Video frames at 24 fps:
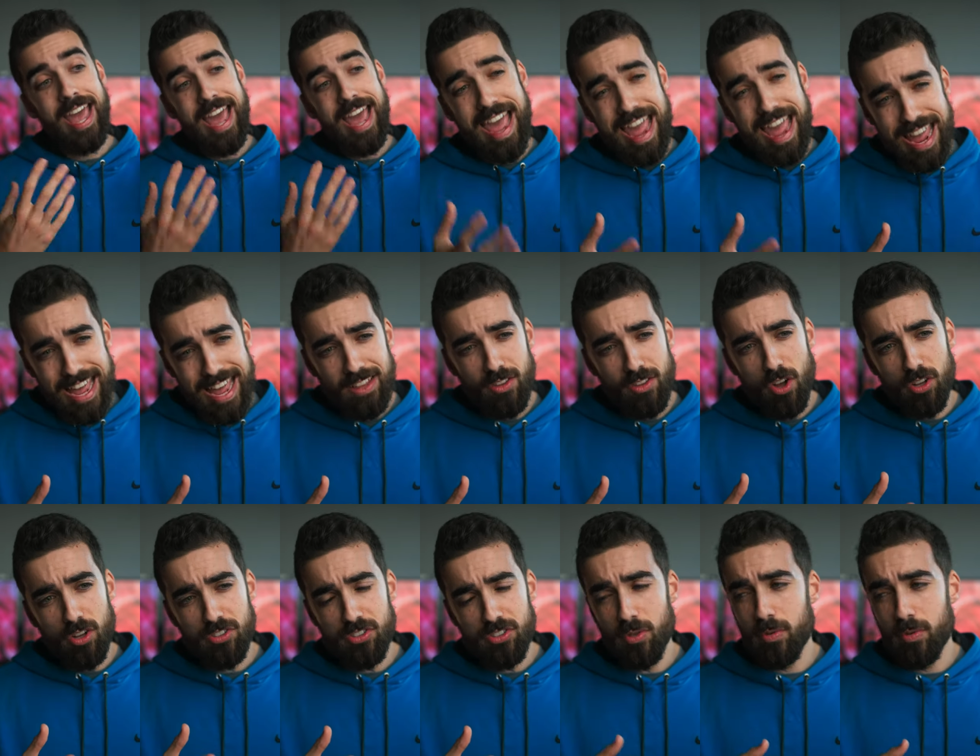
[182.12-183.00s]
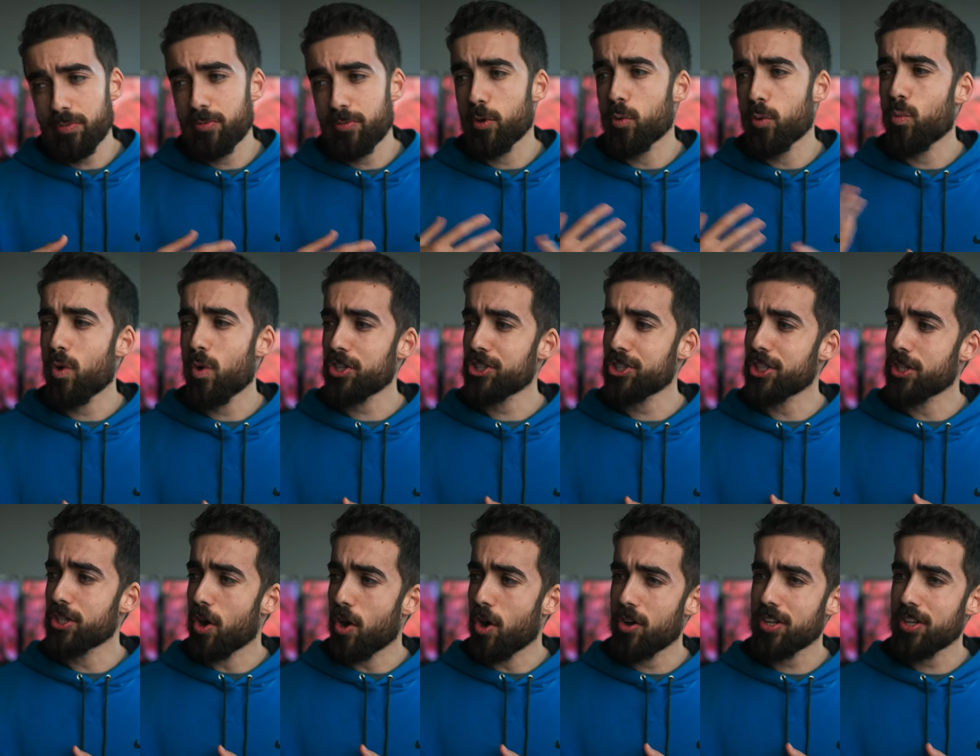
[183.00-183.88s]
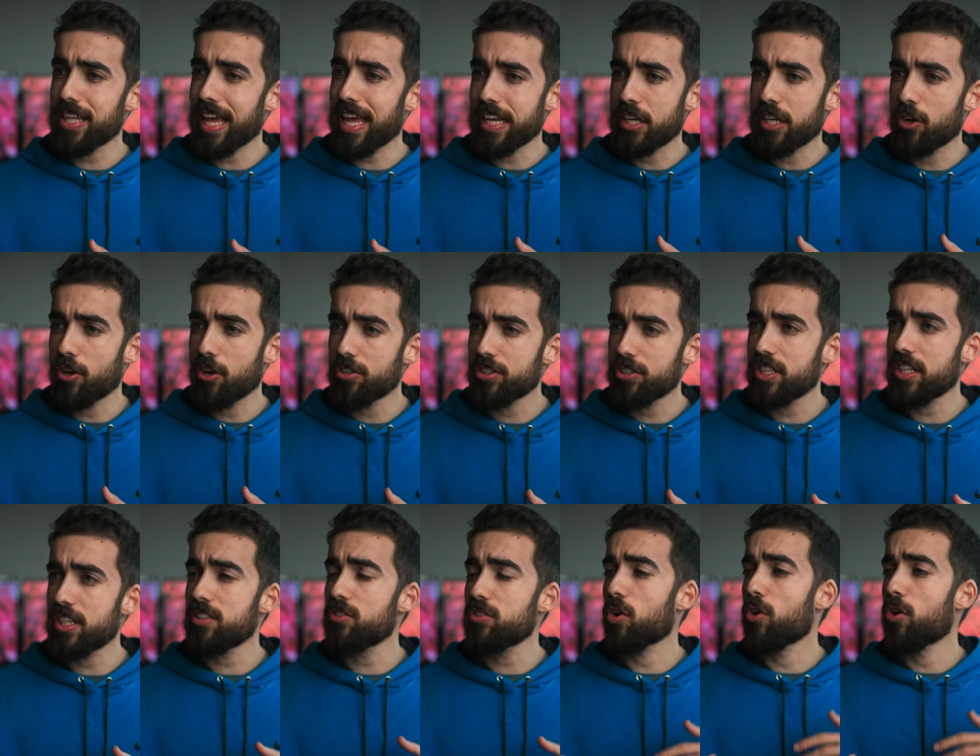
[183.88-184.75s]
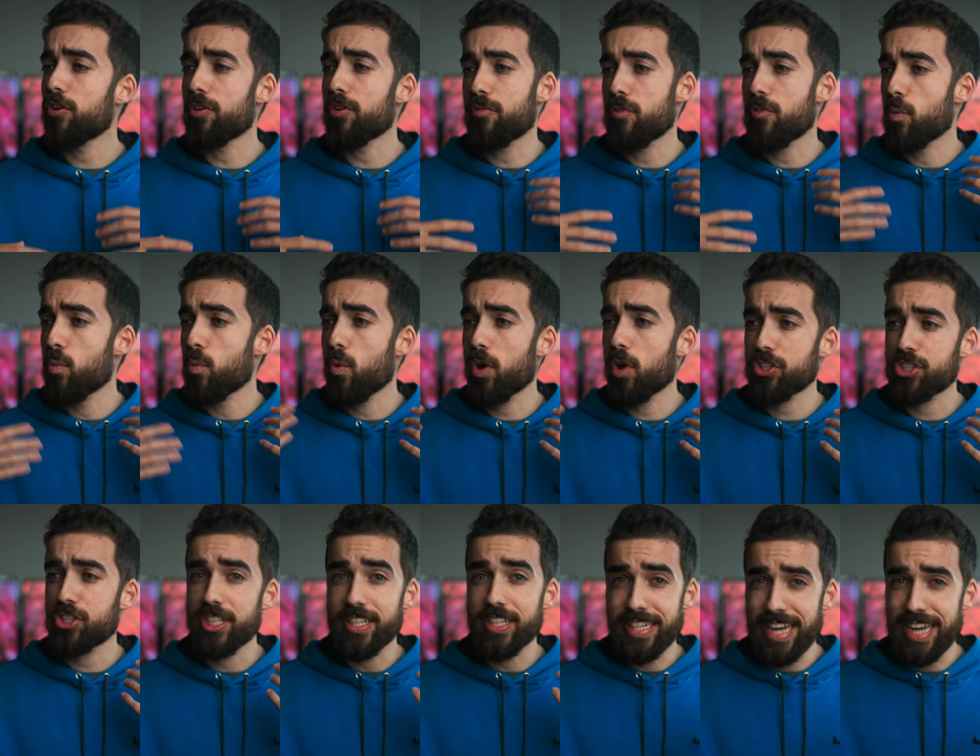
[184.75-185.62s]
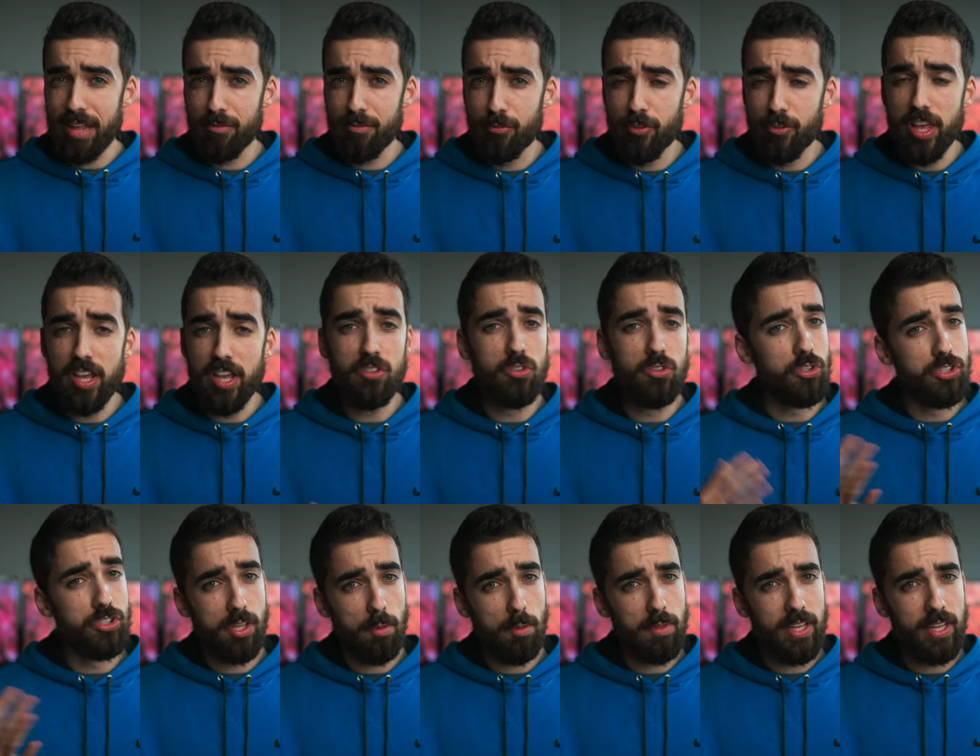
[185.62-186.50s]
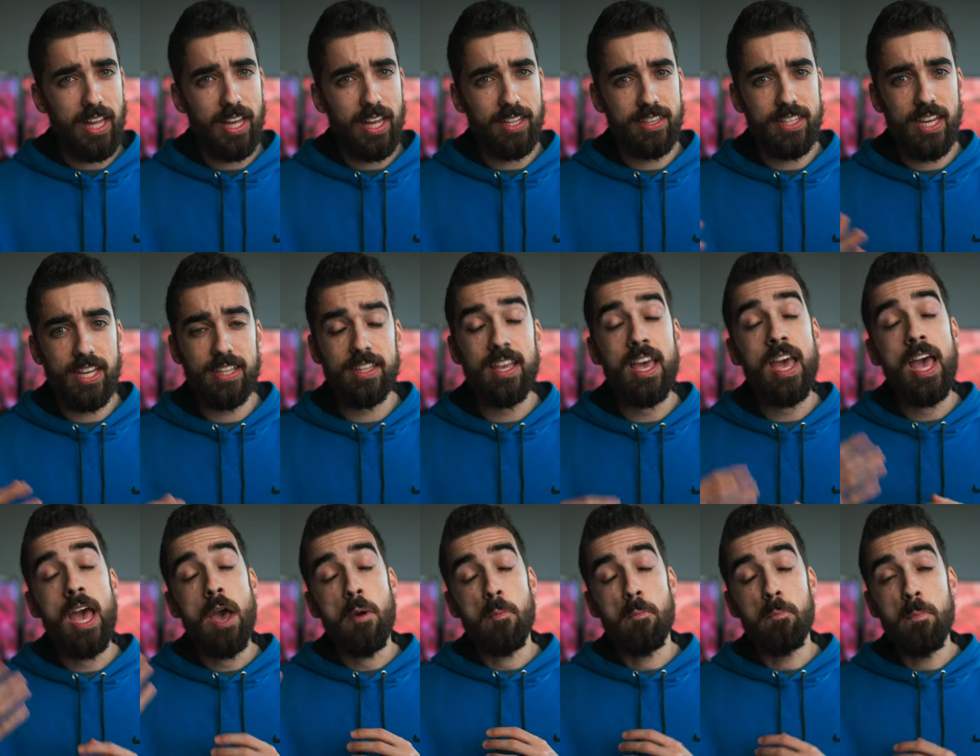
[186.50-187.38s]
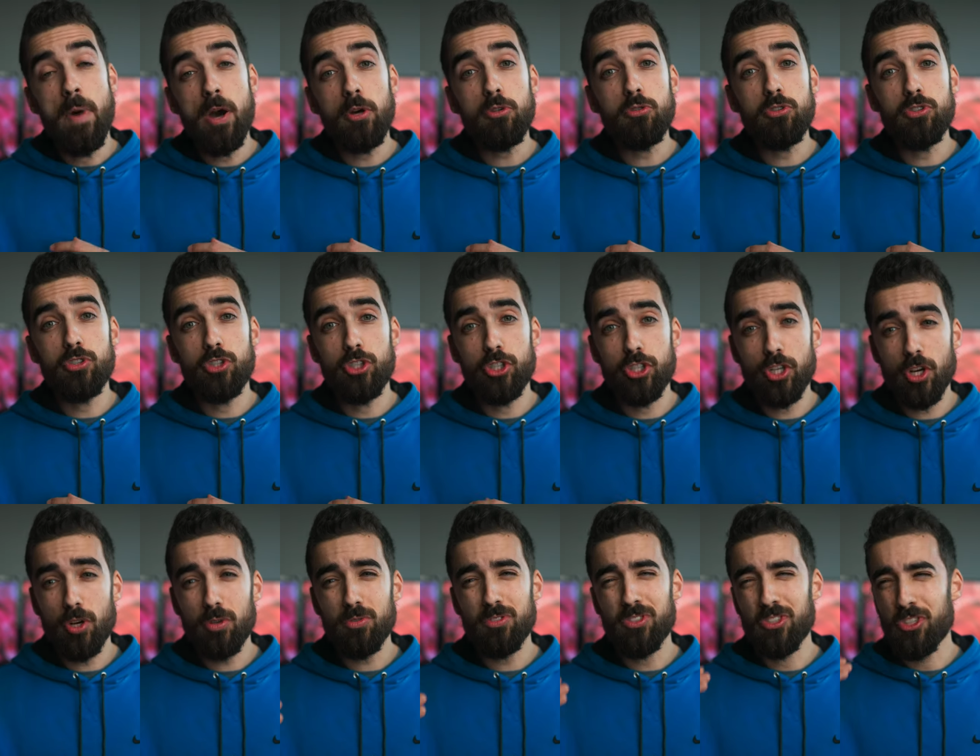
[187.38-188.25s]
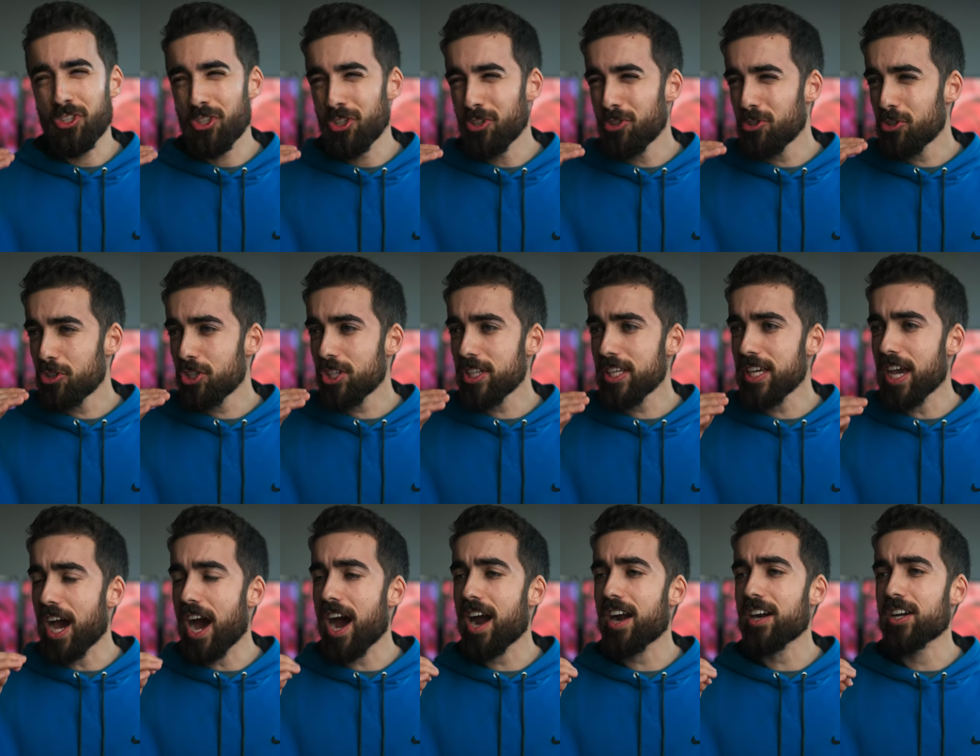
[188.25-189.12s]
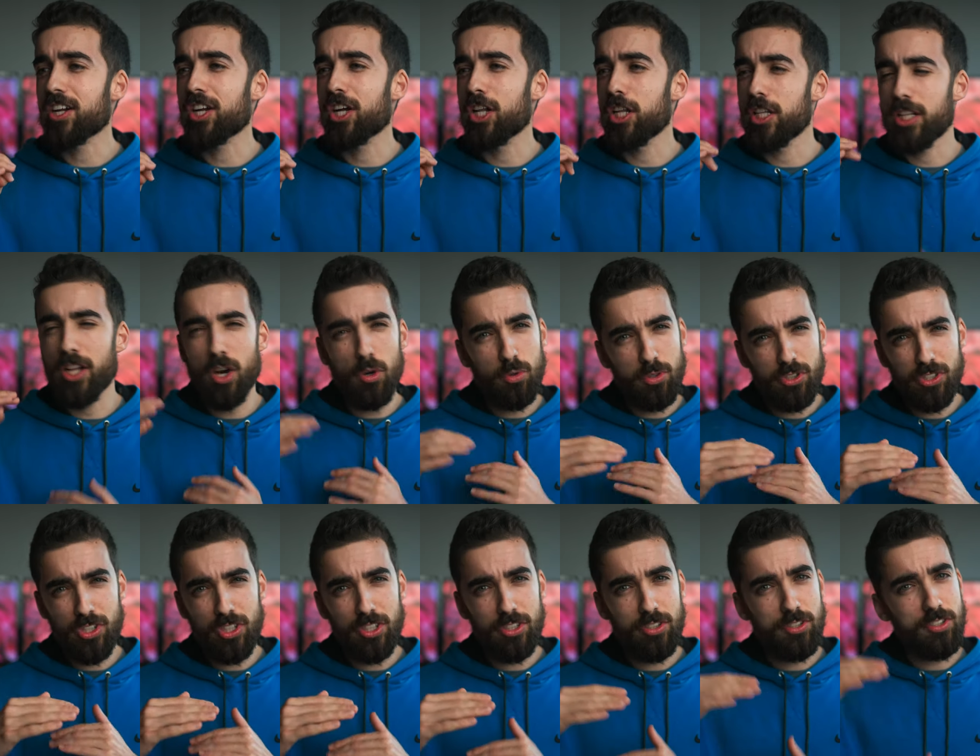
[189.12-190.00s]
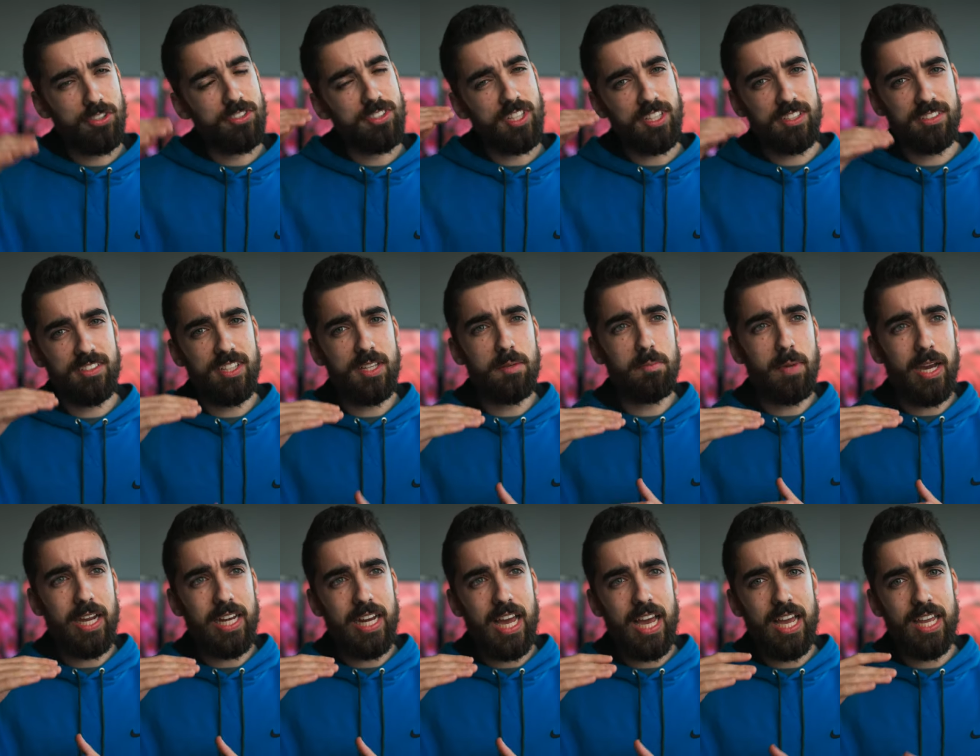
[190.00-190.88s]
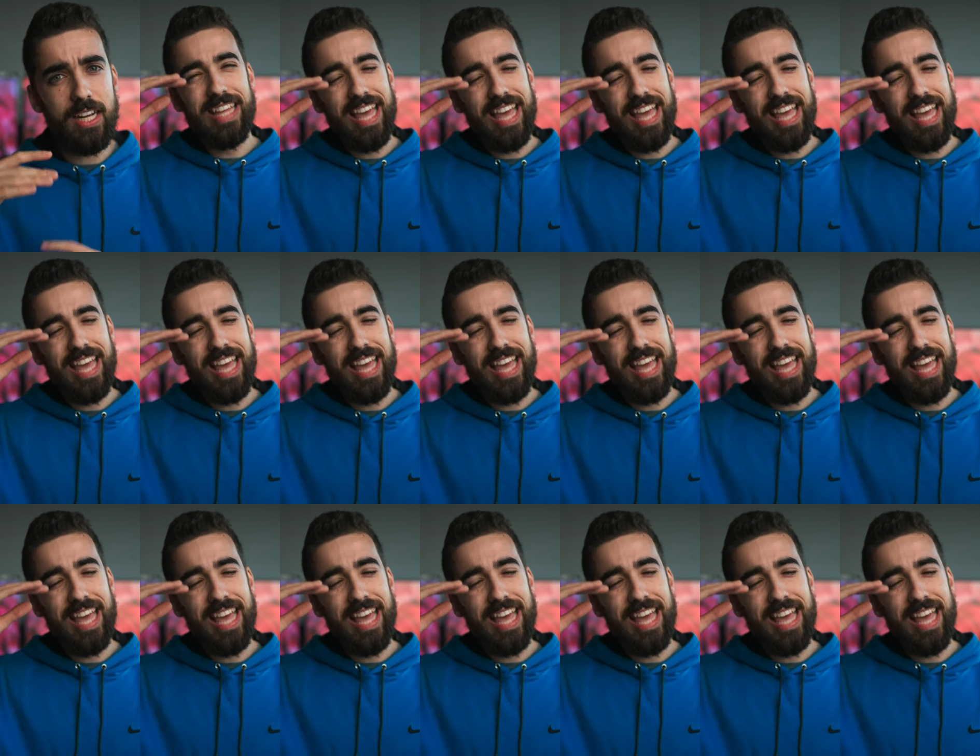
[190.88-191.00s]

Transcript: And also, if you're watching online content or if you're watching Netflix or something like that, most shows usually are closer to 16 by 9.